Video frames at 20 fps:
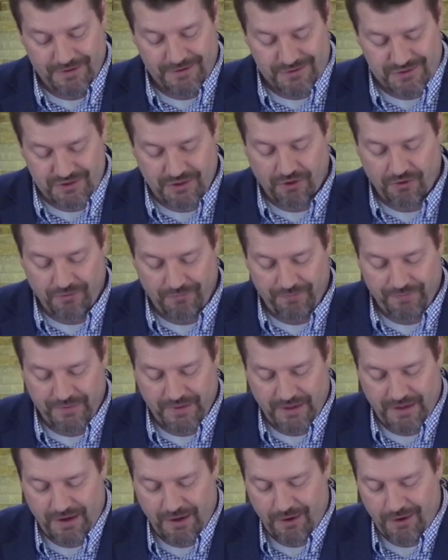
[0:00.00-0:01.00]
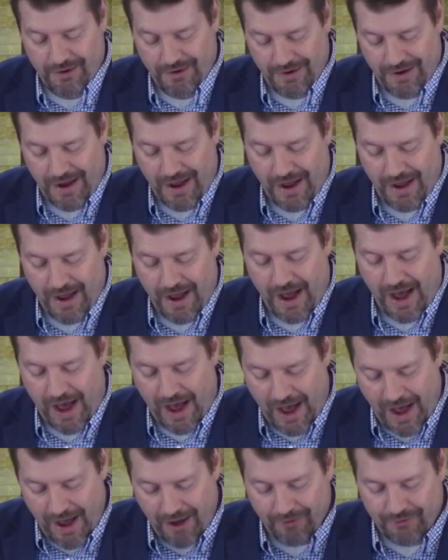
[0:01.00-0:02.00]
So,
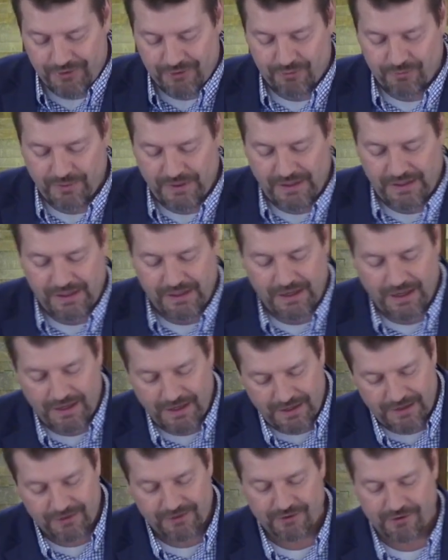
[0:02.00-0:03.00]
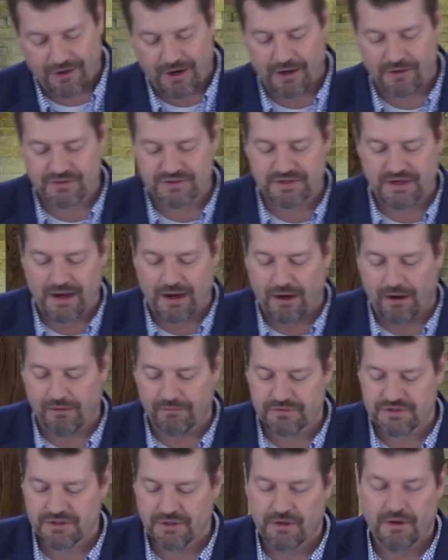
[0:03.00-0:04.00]
how do we hinder
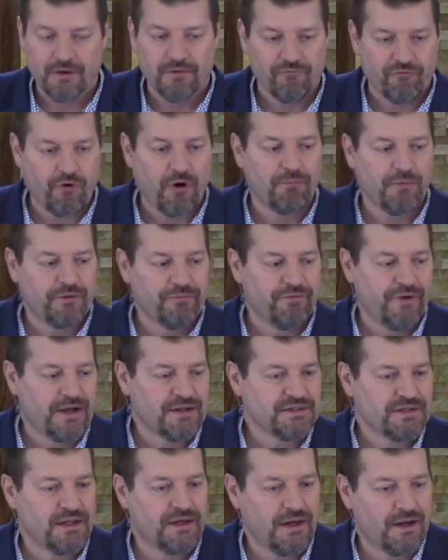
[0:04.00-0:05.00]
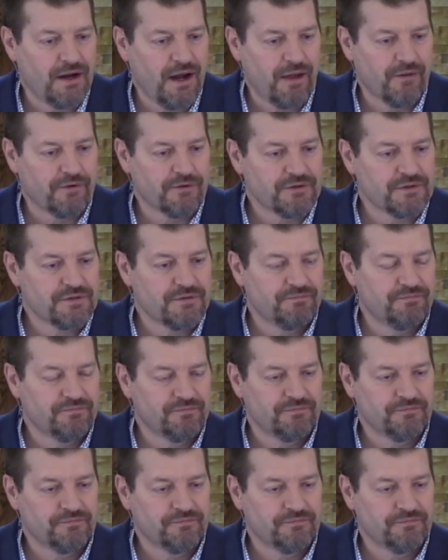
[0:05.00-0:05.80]
ourselves from investing in others?